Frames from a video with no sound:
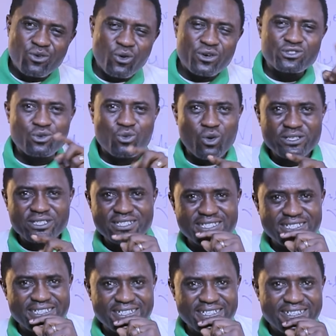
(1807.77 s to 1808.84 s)
equals to
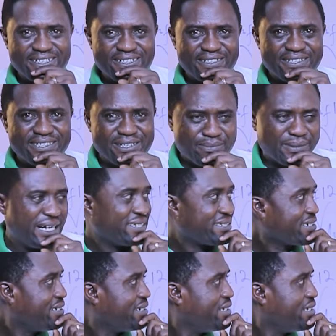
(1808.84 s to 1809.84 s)
quantity demand.